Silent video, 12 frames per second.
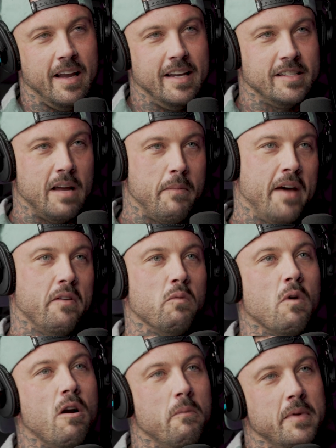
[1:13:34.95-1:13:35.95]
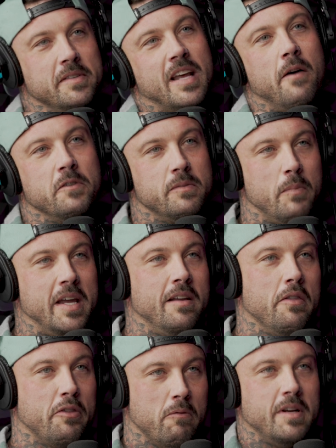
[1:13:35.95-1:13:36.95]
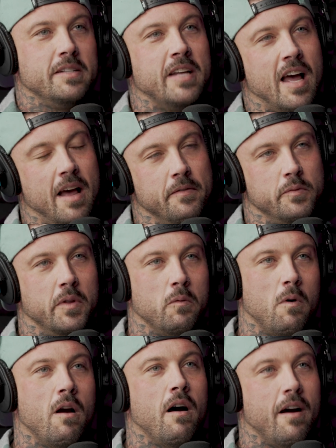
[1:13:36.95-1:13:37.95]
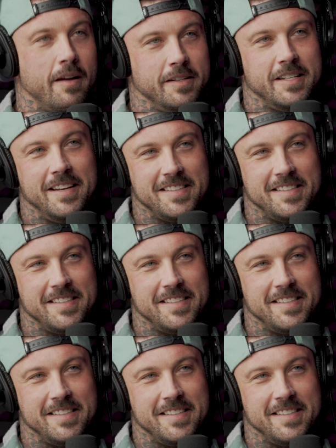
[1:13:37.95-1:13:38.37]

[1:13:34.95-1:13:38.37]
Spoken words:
He's like, by the Romans, I was beat 3 times with rods.